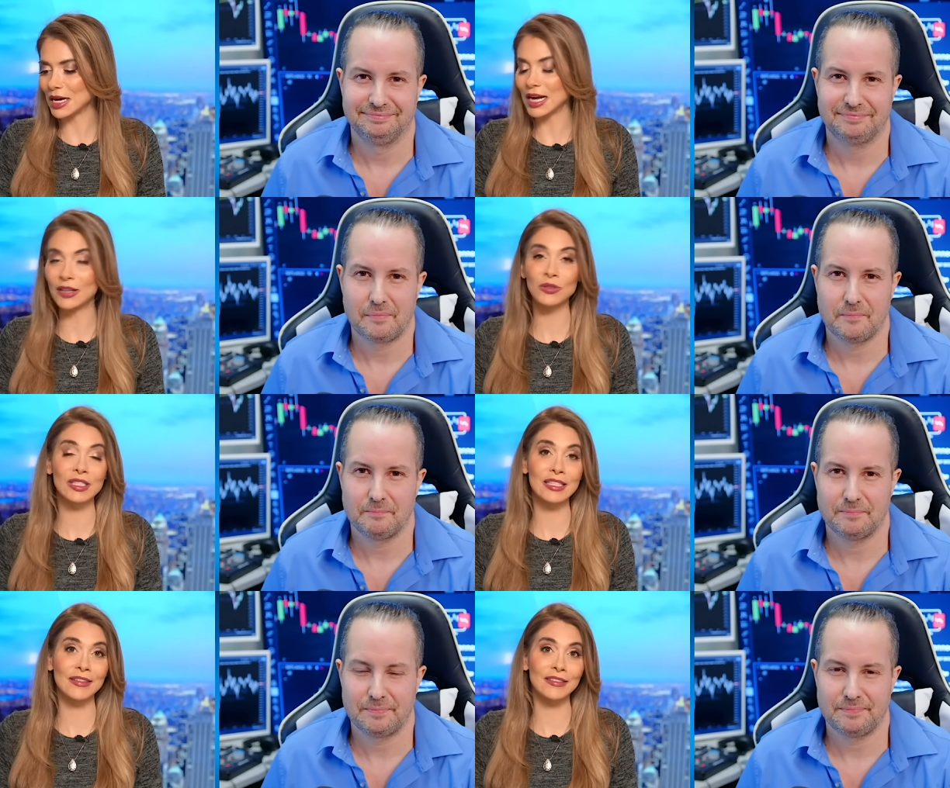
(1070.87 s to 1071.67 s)
Speaker 1: and
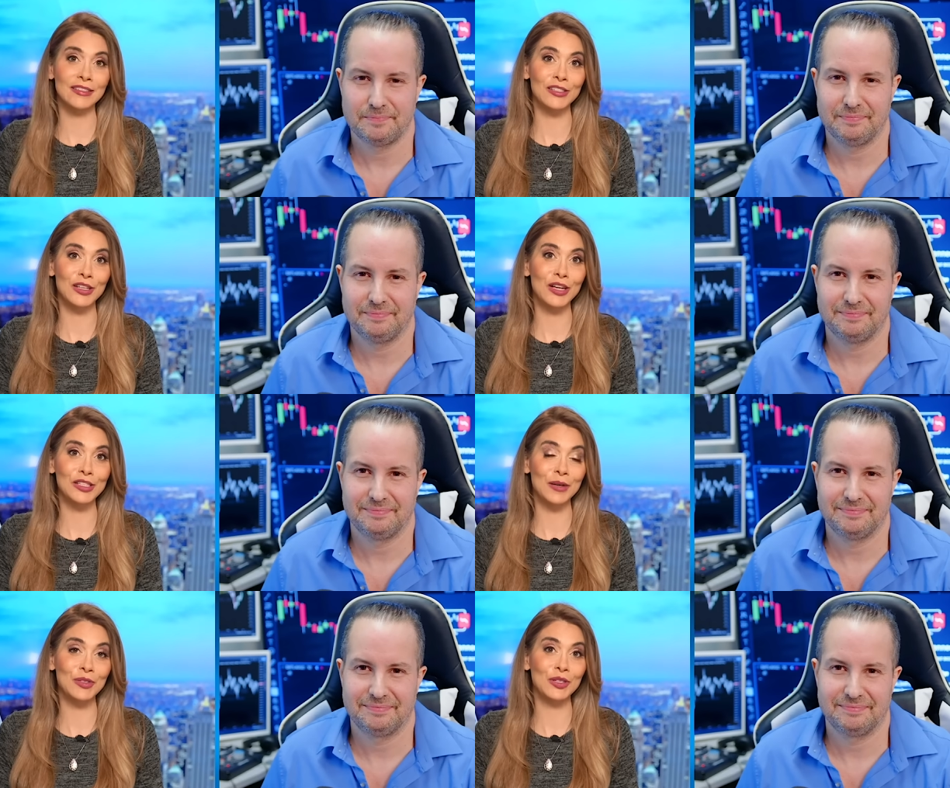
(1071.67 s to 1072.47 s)
also said that this is the
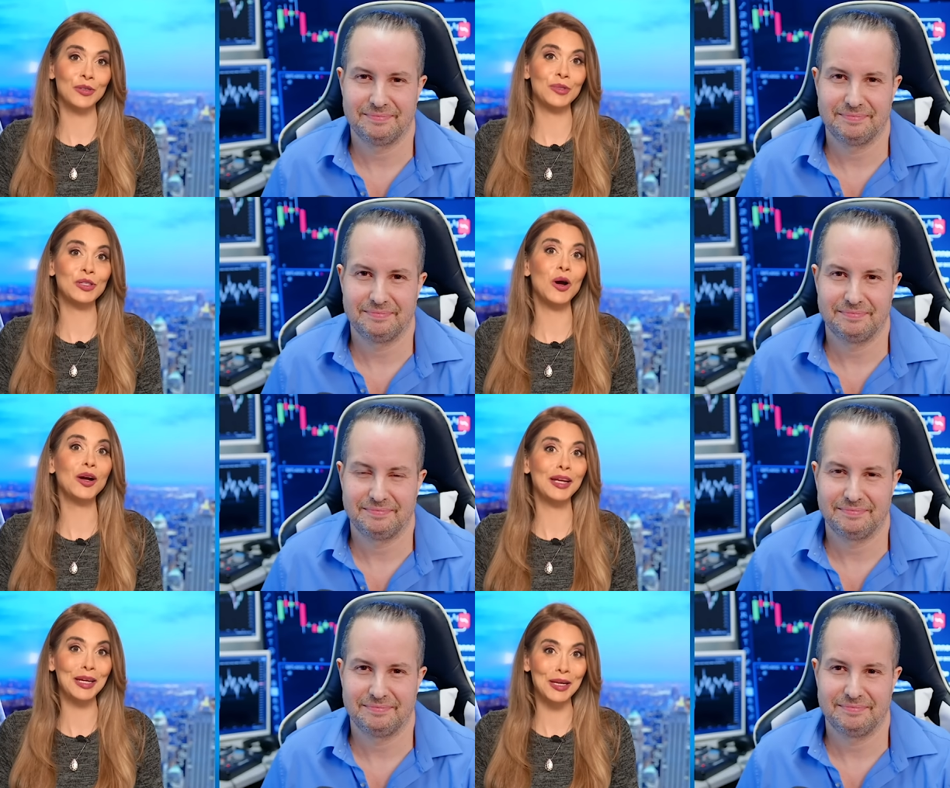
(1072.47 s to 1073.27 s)
last time he's going to be
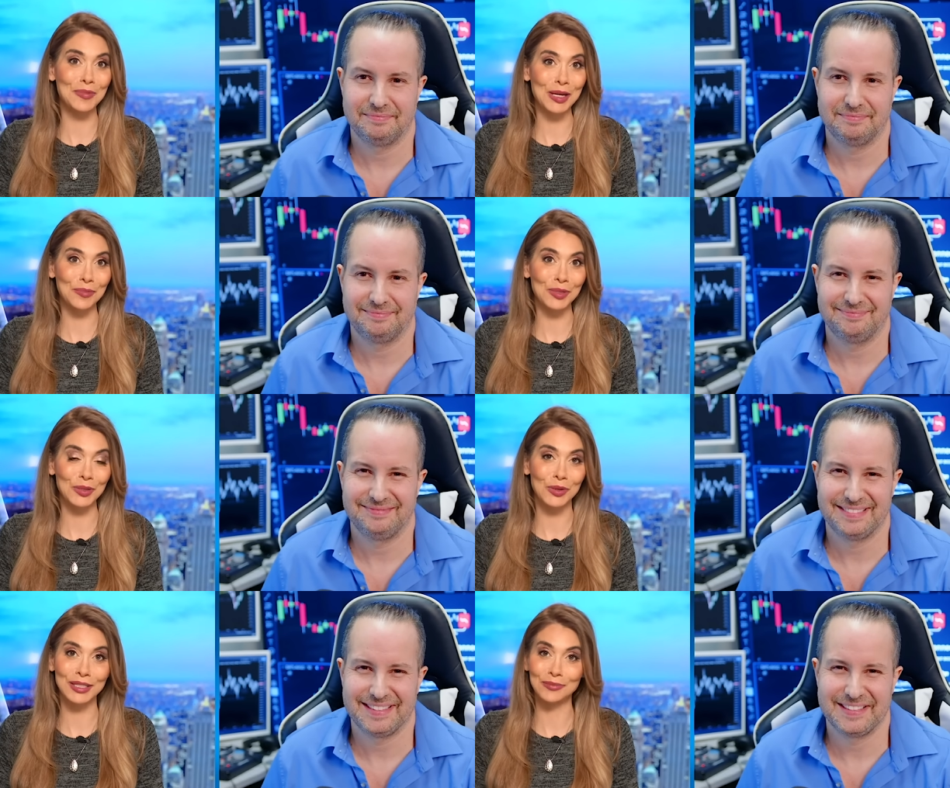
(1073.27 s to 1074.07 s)
talking about
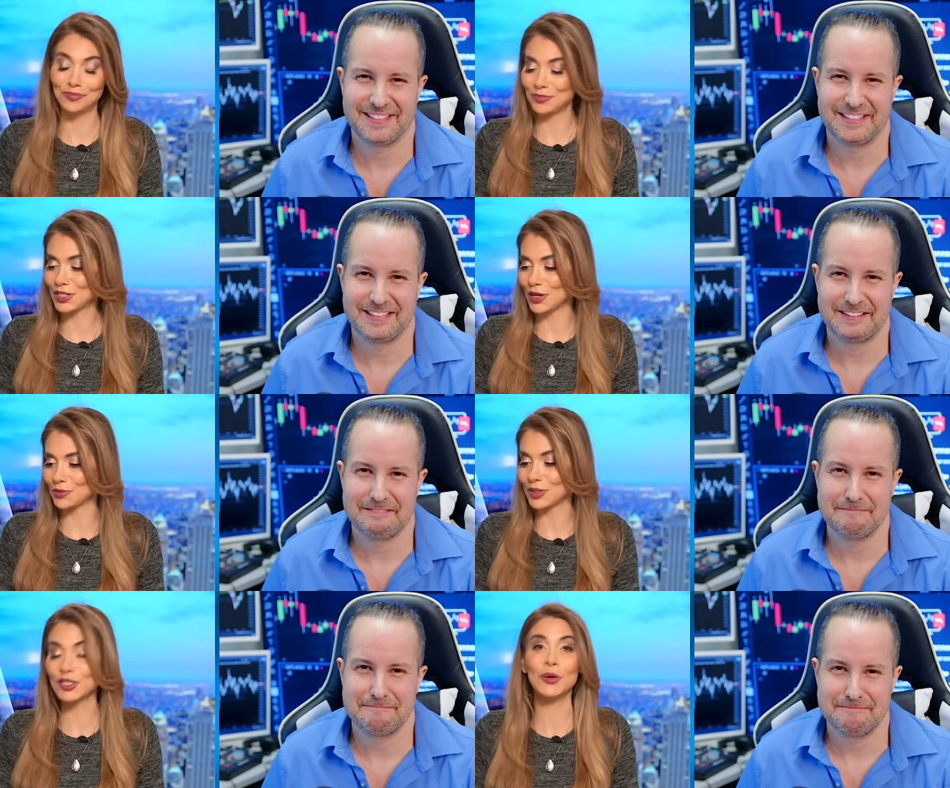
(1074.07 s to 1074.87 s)
Bitcoin.
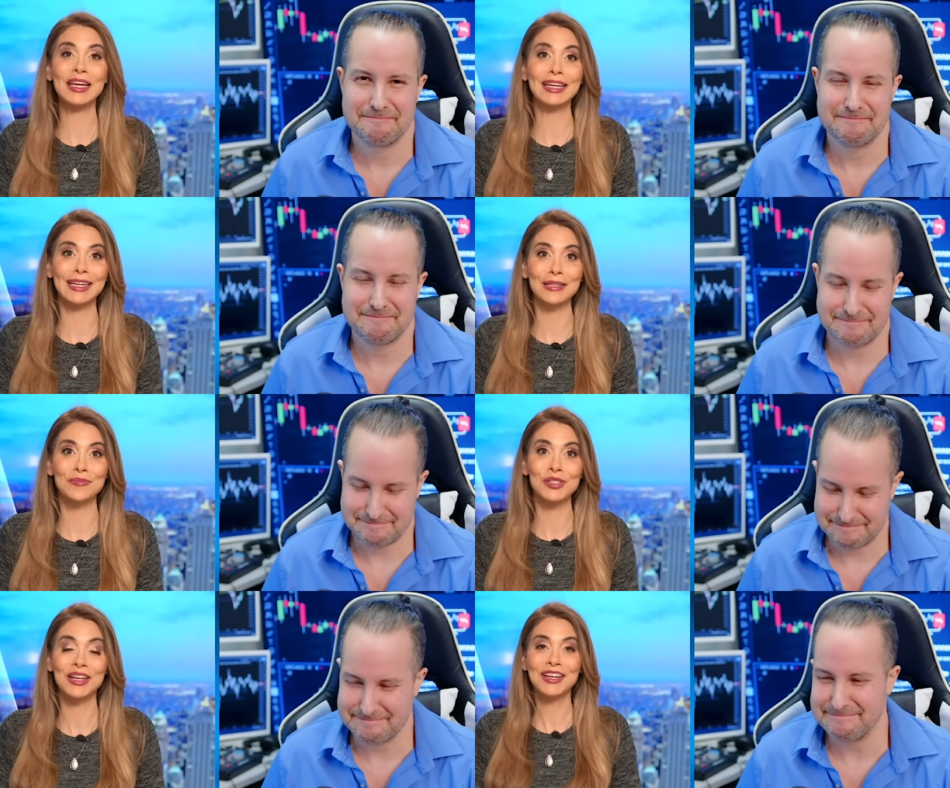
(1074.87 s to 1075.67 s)
So he claimed